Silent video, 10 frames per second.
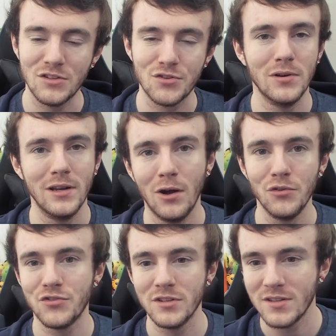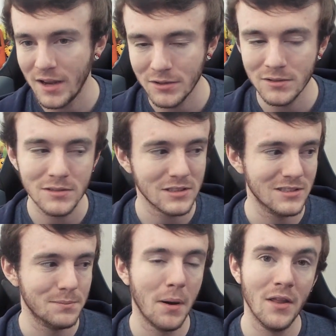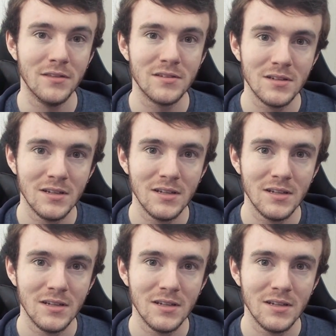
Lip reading: a truly ultra title, because puns.